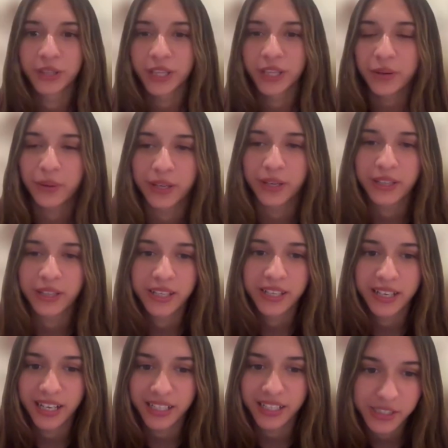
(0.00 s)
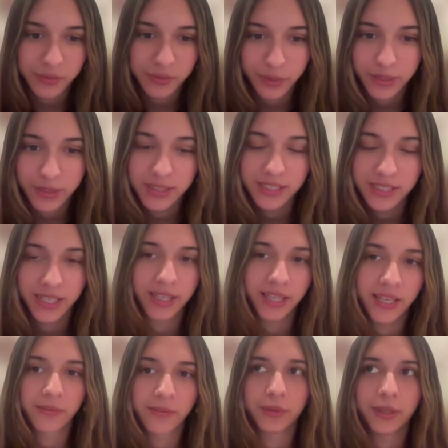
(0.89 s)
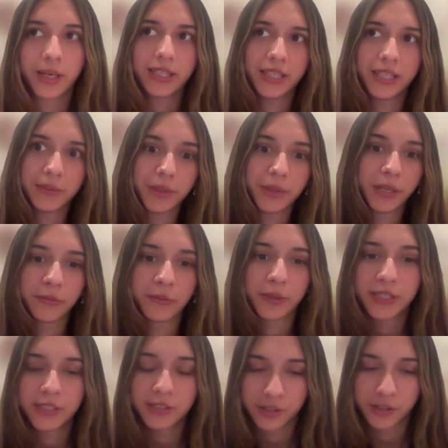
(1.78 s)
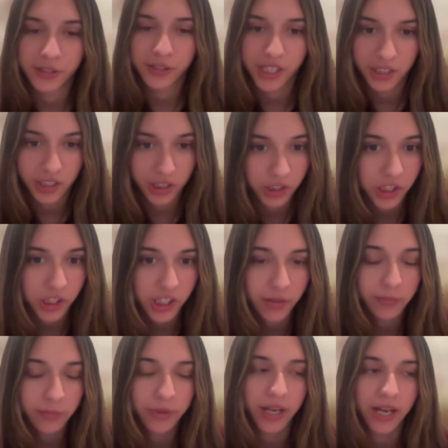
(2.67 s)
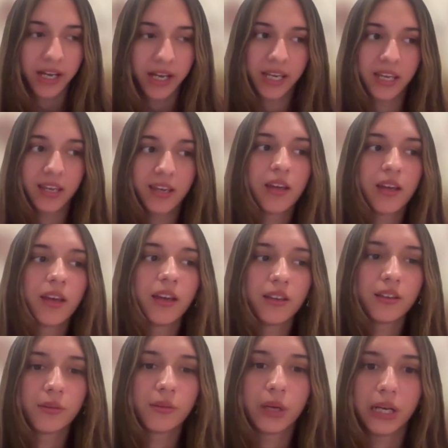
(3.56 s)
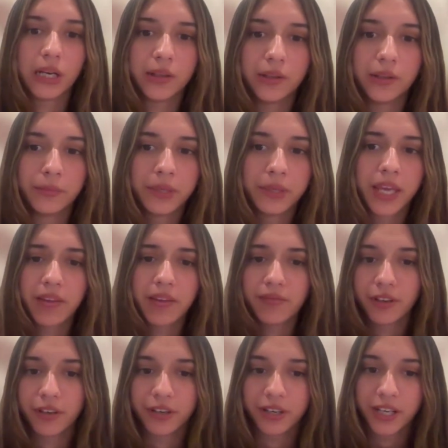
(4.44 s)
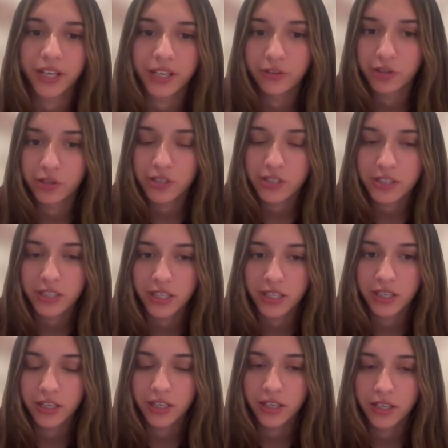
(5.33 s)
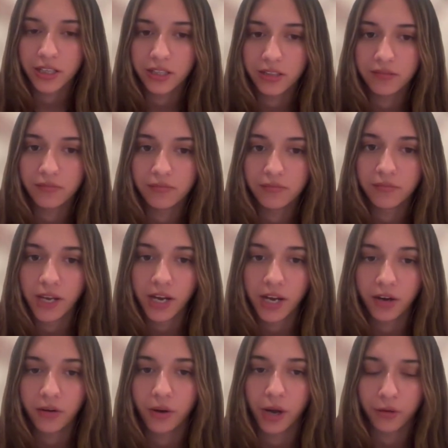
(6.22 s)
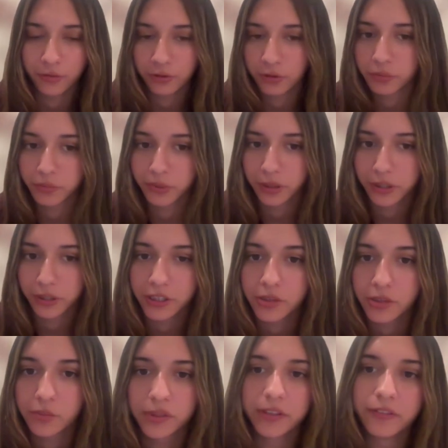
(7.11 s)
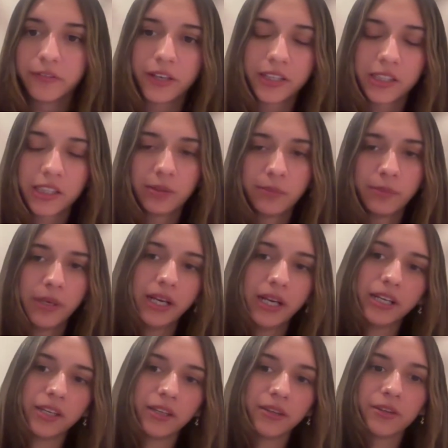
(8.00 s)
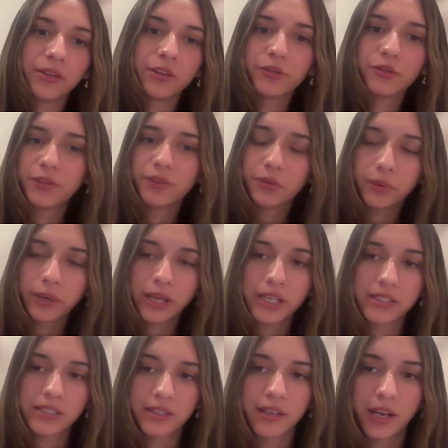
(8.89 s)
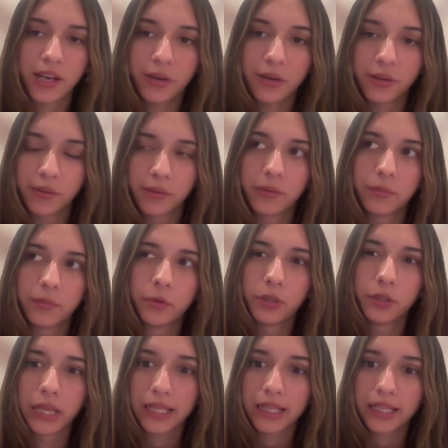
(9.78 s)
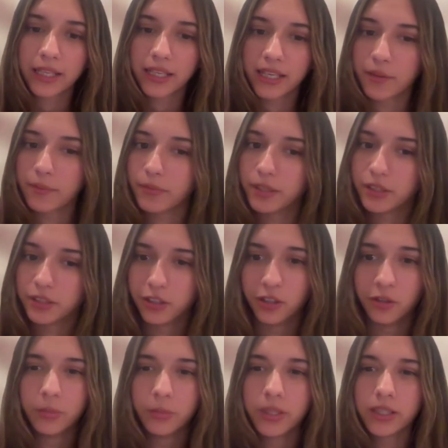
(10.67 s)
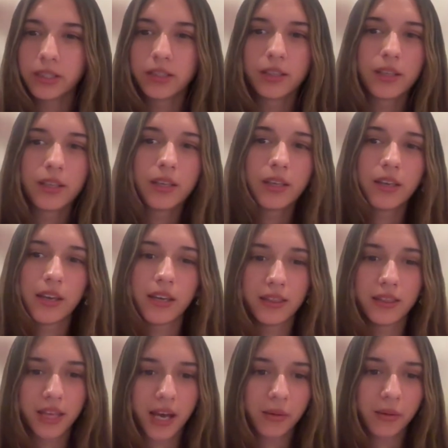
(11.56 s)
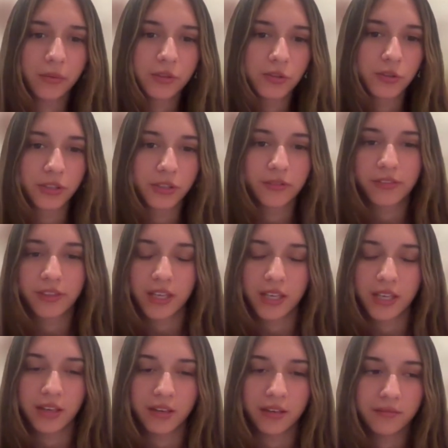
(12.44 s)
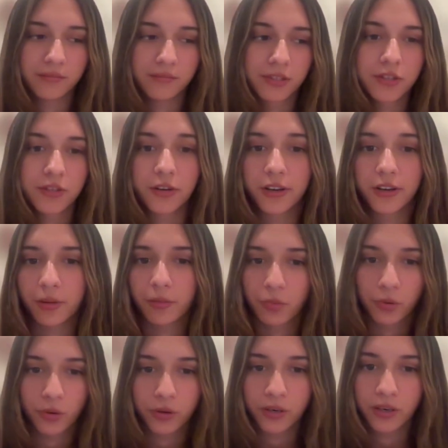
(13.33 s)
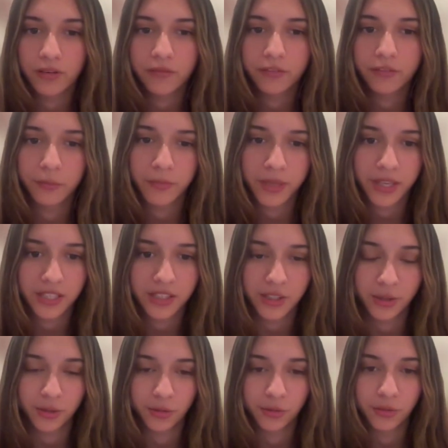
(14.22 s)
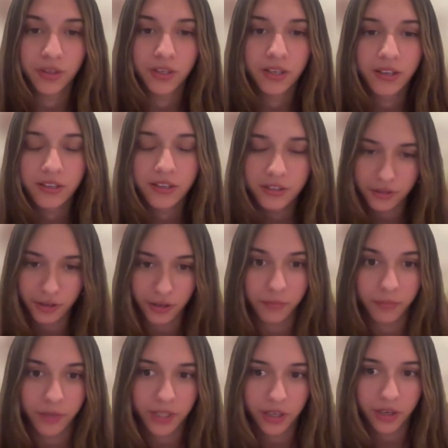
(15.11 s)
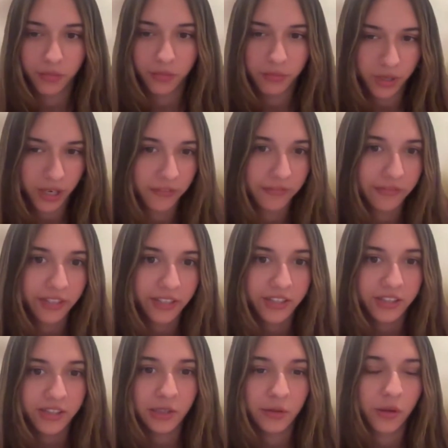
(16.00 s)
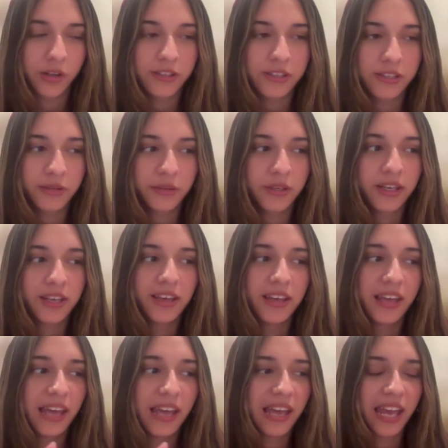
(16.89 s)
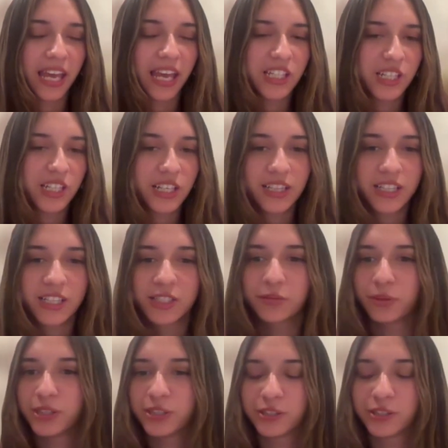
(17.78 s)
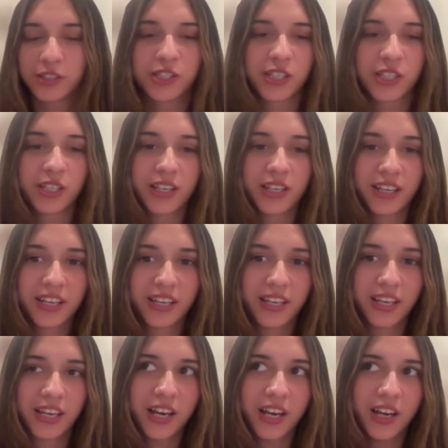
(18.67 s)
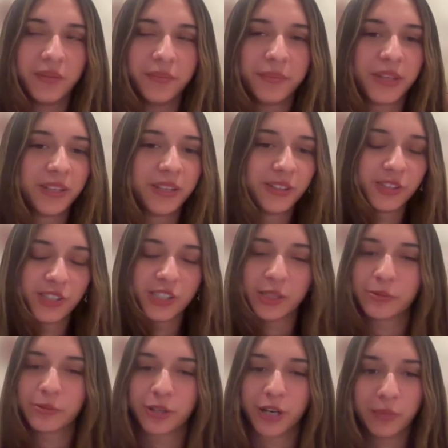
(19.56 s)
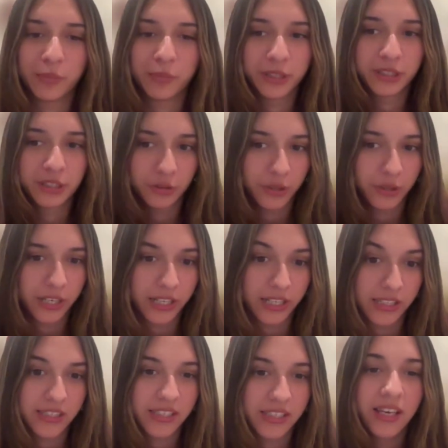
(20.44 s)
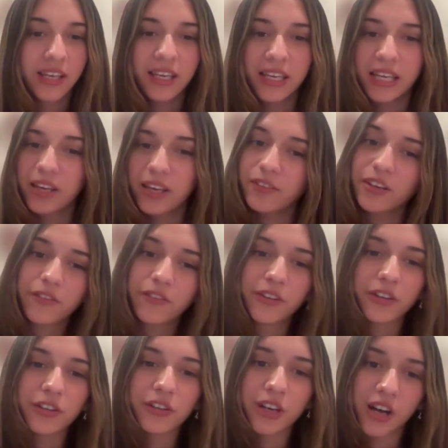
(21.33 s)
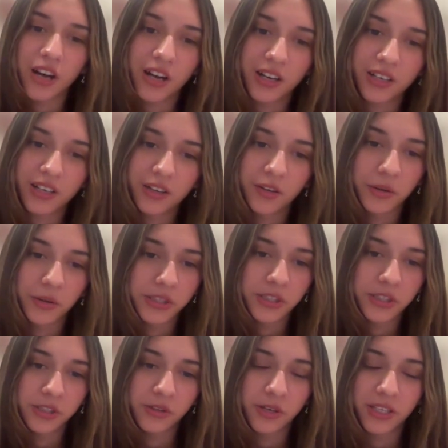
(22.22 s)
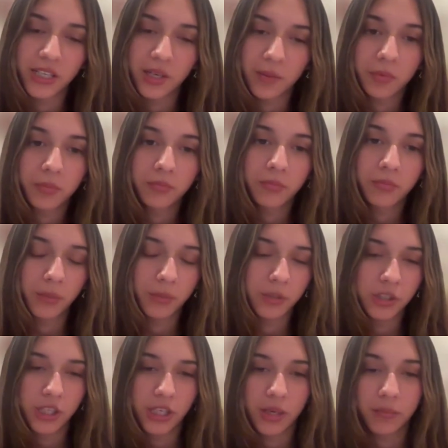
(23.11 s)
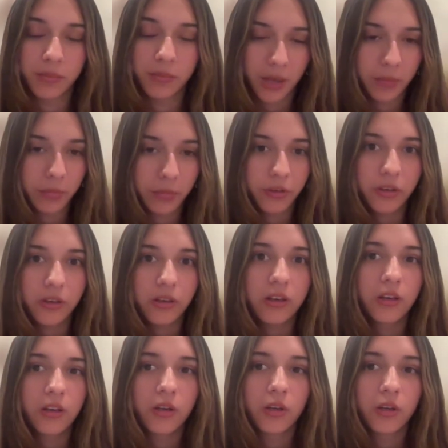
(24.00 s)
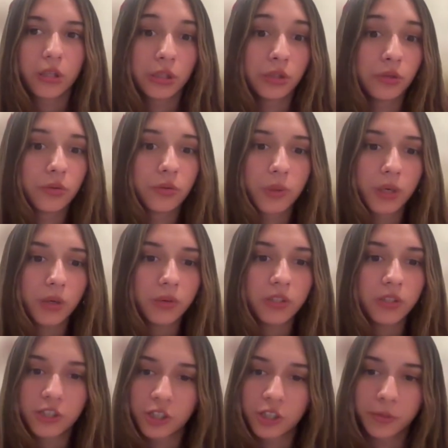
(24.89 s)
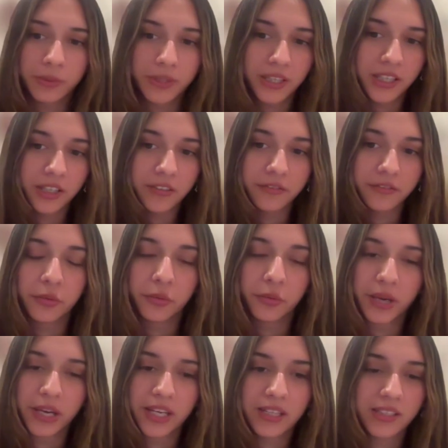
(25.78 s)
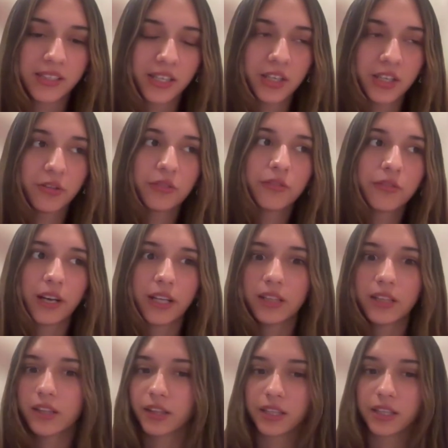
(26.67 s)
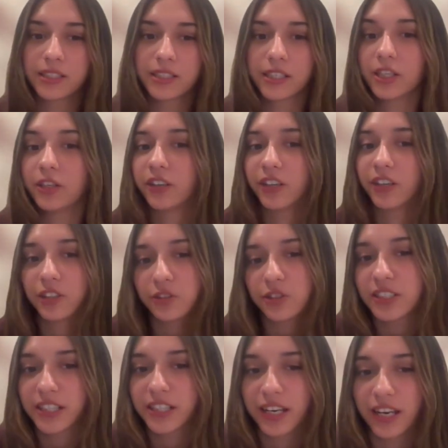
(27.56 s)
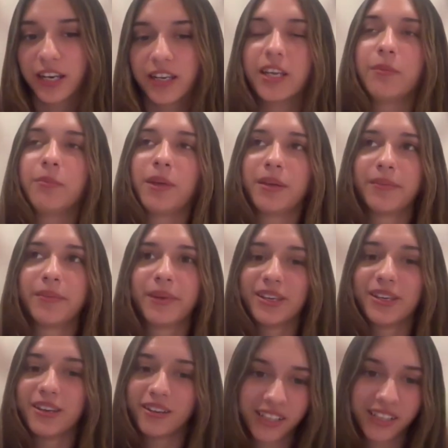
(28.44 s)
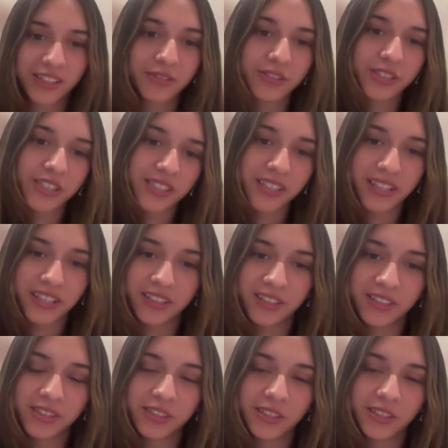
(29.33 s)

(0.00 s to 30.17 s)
Really quickly, I just want to say, like, when I did my research internship, I became very interested in how outdoor workers were affected by UV rays and how they were more likely to get melanoma. And that was sort of the starting point for me to start my nonprofit. So also engaging in these research internships or opportunities, even if you're not going to end up publishing a paper, you grow in so many different ways and you find the things that you're interested in and maybe not interested in.